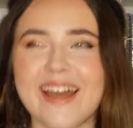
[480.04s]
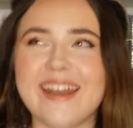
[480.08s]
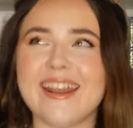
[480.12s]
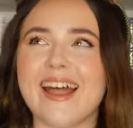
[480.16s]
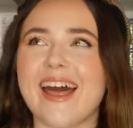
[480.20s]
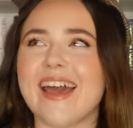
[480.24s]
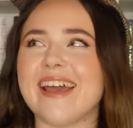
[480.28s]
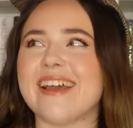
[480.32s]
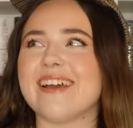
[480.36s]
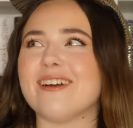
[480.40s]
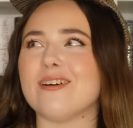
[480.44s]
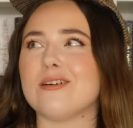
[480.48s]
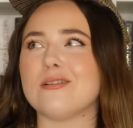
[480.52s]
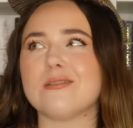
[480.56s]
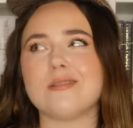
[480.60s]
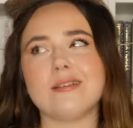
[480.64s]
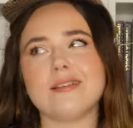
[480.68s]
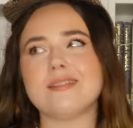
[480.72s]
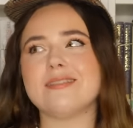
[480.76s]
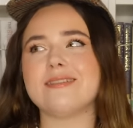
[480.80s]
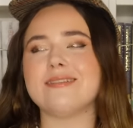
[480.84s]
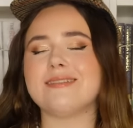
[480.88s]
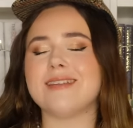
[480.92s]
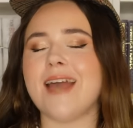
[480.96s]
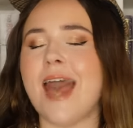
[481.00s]
And like,
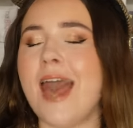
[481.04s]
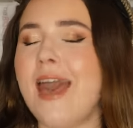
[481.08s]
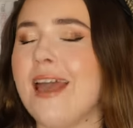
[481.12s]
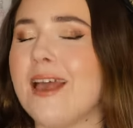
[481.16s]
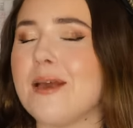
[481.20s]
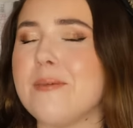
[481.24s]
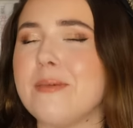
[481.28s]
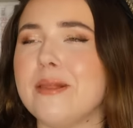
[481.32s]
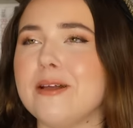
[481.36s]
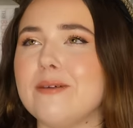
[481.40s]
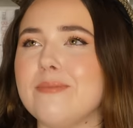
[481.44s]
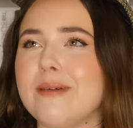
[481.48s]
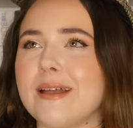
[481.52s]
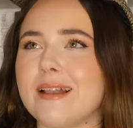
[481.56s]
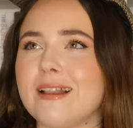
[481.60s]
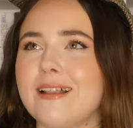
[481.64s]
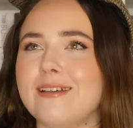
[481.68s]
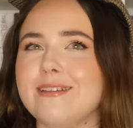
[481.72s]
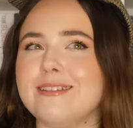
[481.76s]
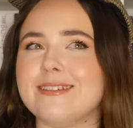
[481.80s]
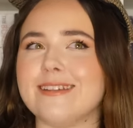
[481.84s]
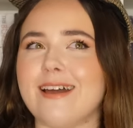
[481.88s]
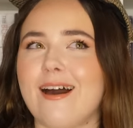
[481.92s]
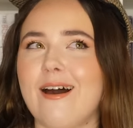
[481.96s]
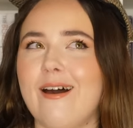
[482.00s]
hitting a little bit
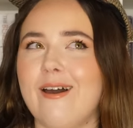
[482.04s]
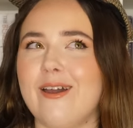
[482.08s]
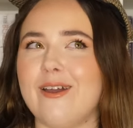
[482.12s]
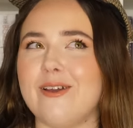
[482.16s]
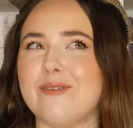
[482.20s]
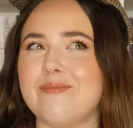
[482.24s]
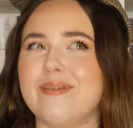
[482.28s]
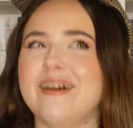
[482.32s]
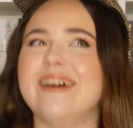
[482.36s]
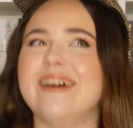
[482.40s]
close to home.